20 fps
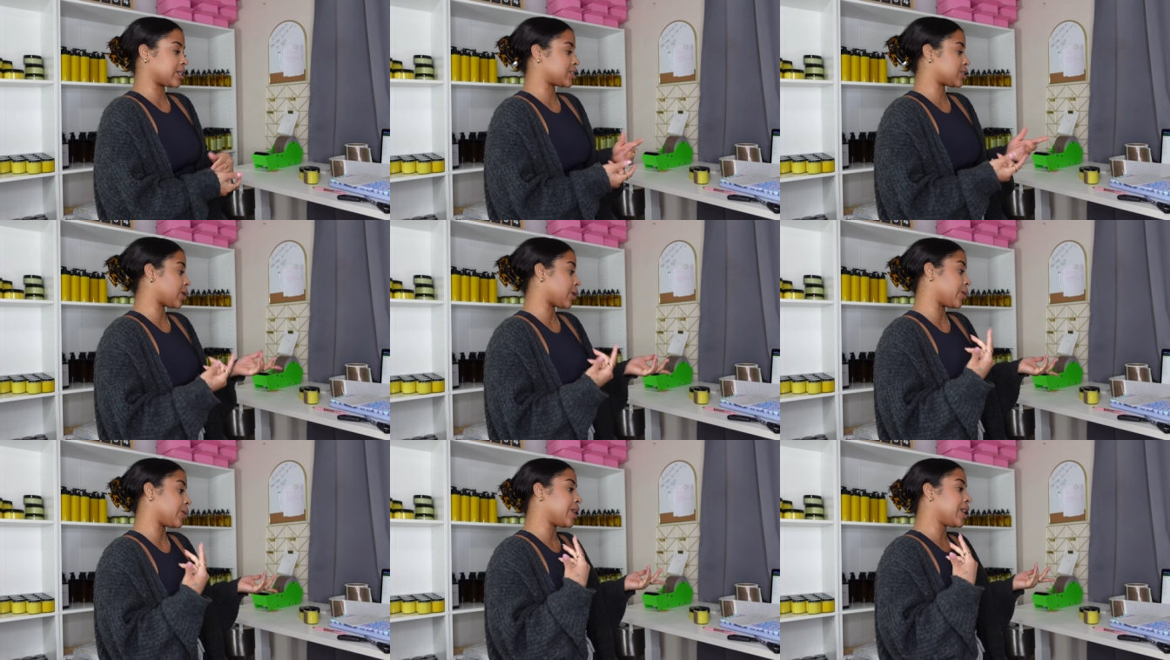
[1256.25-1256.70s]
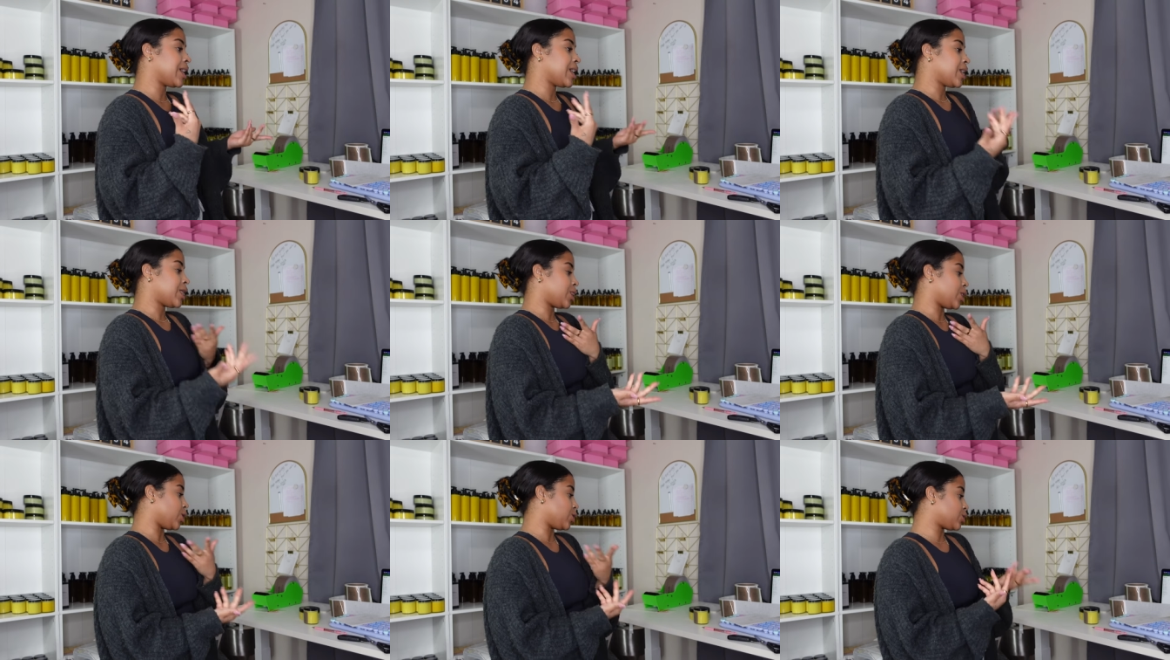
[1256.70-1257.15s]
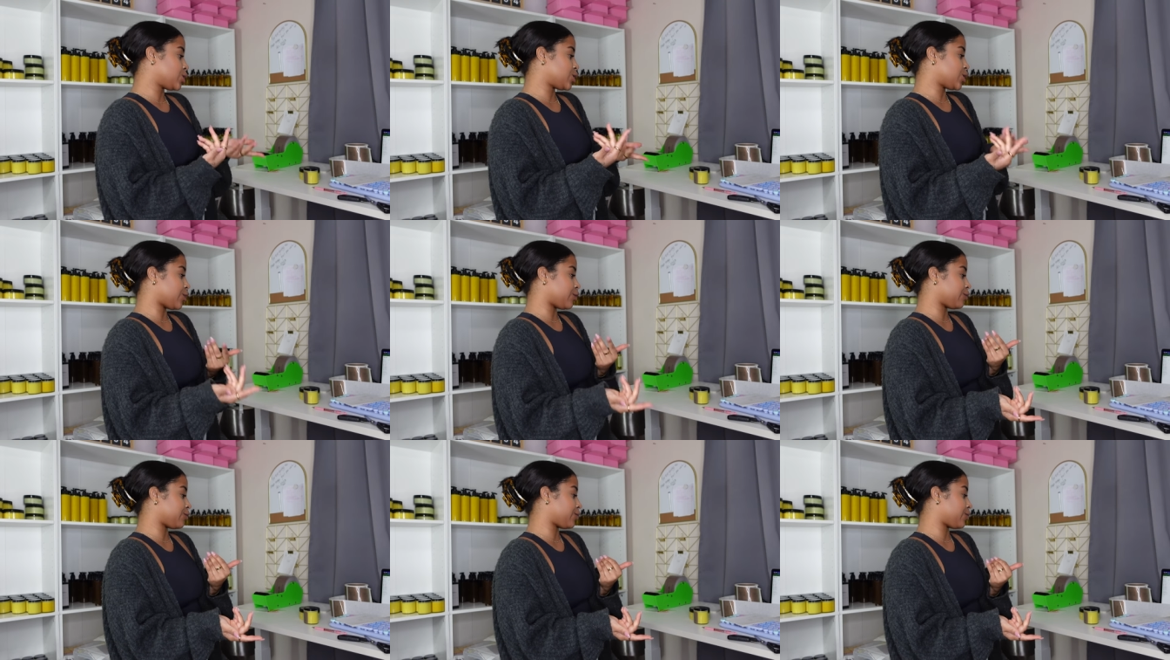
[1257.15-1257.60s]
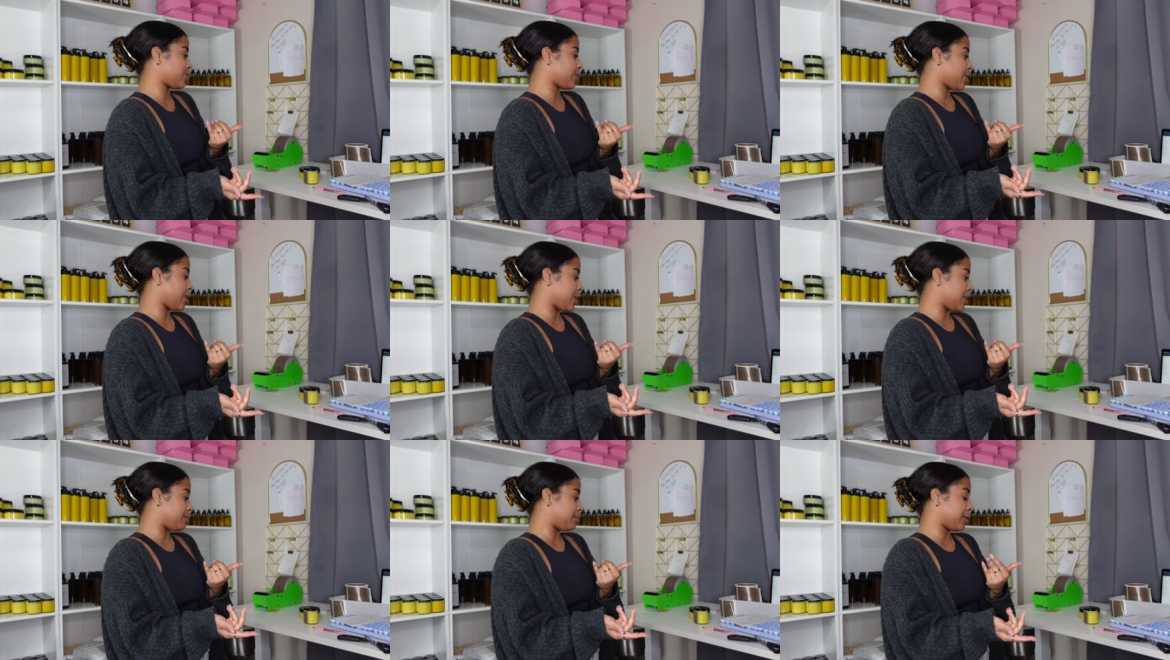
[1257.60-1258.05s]
So those serve
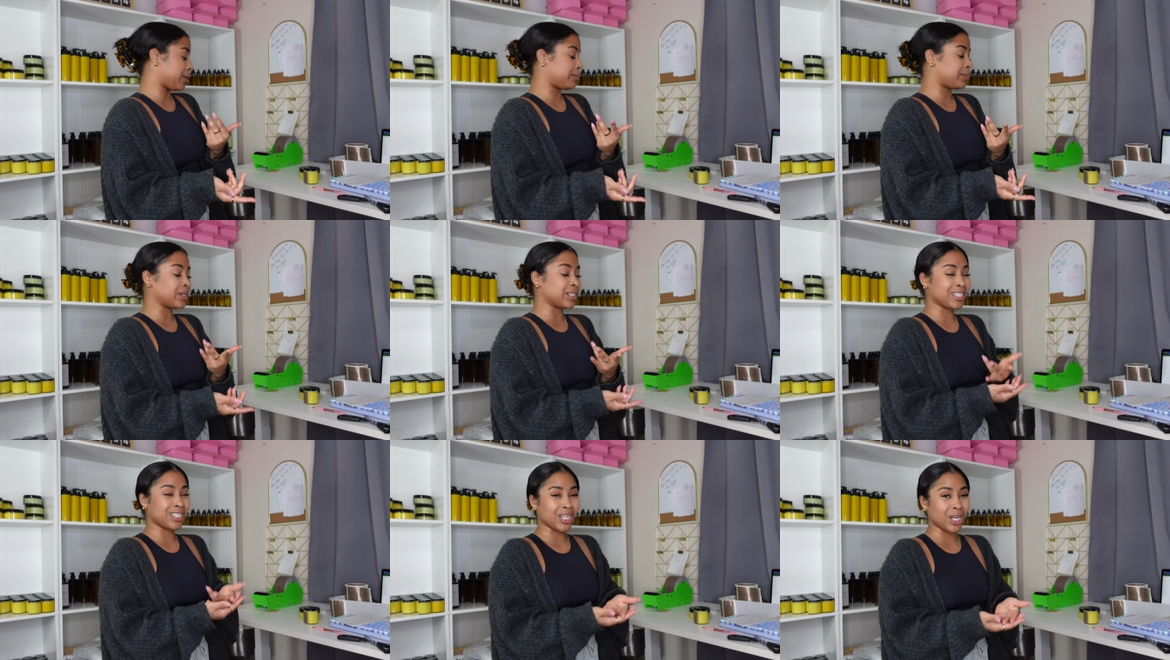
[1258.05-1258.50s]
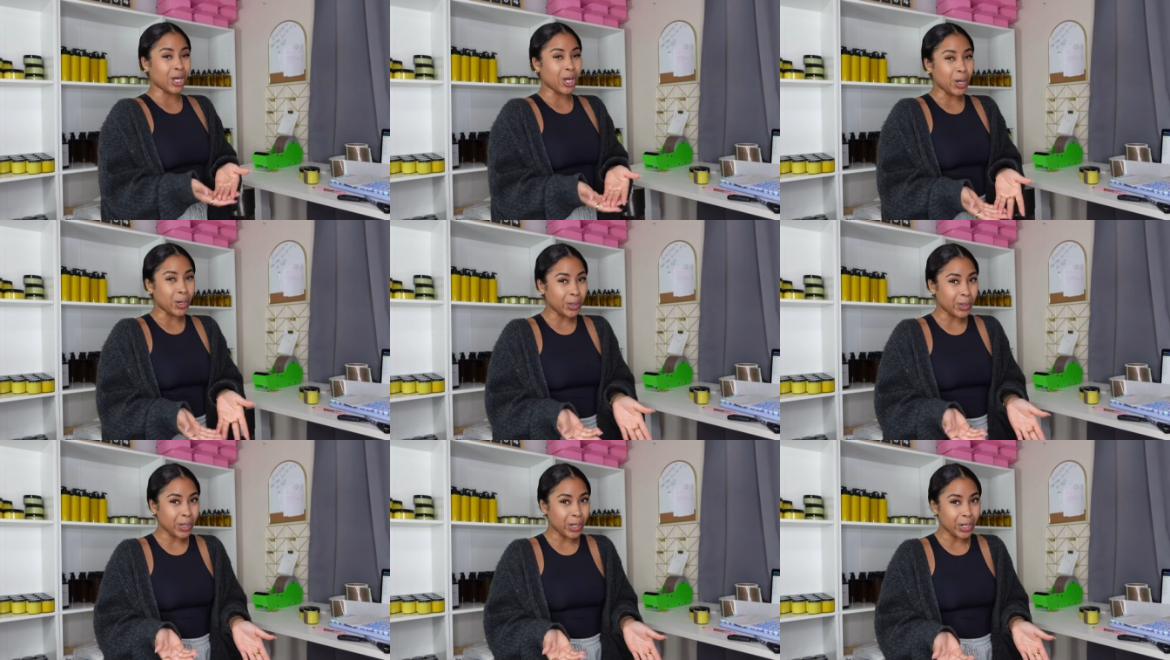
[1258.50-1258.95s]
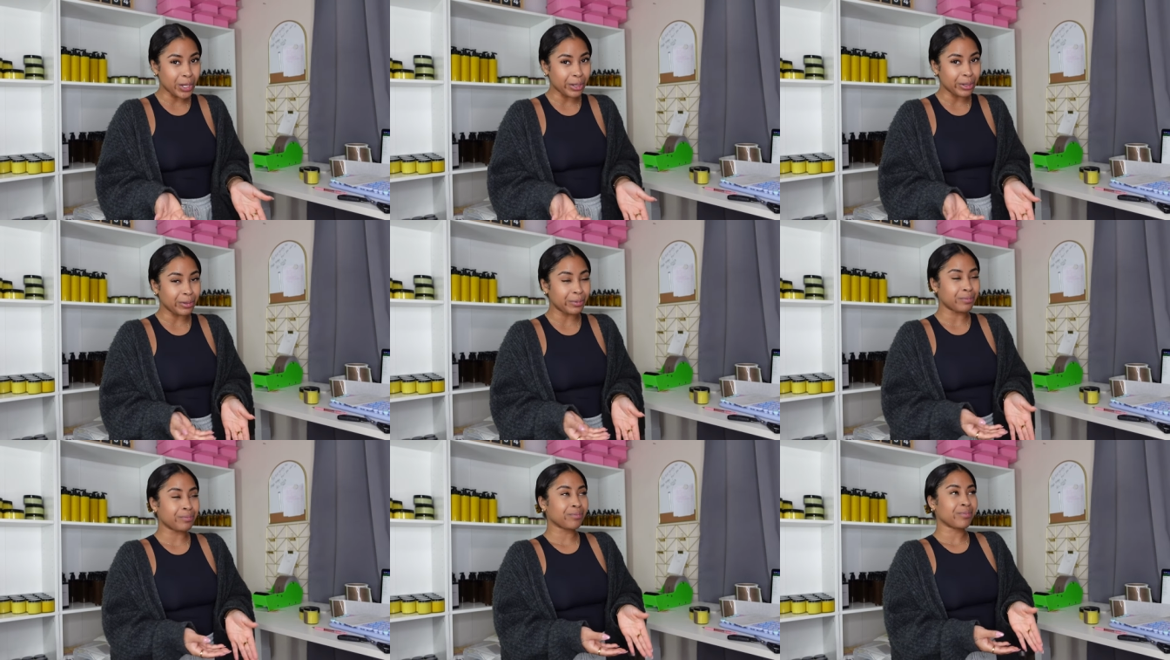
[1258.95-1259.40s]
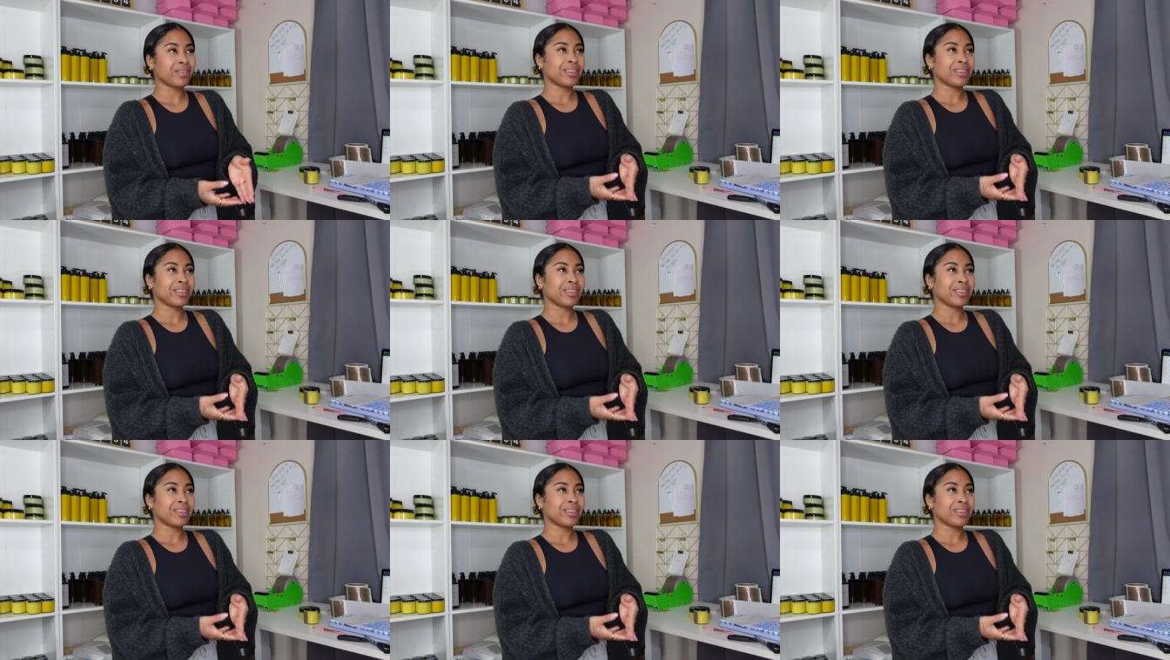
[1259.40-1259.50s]
purpose. The cocoa,